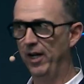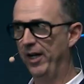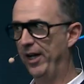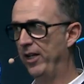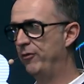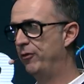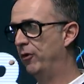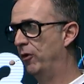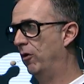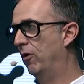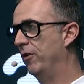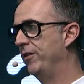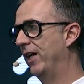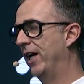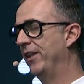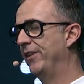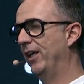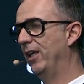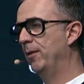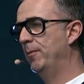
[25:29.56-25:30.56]
And for all the
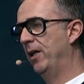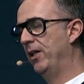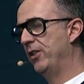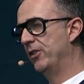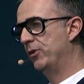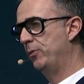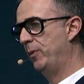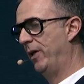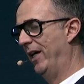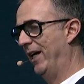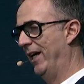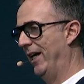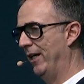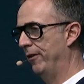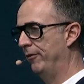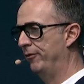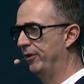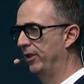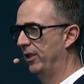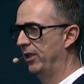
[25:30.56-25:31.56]
other elements, we
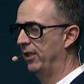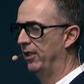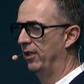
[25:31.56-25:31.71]
have